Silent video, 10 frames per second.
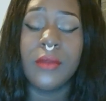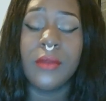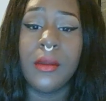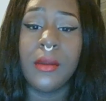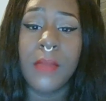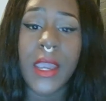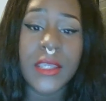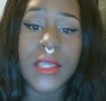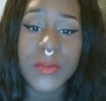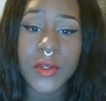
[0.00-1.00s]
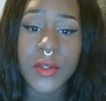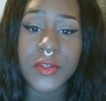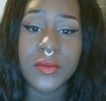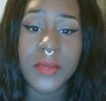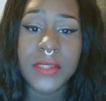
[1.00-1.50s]
my experience
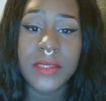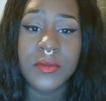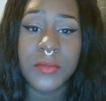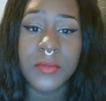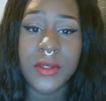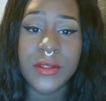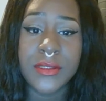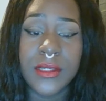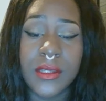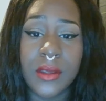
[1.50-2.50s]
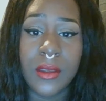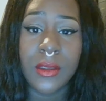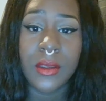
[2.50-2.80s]
with my septum piercing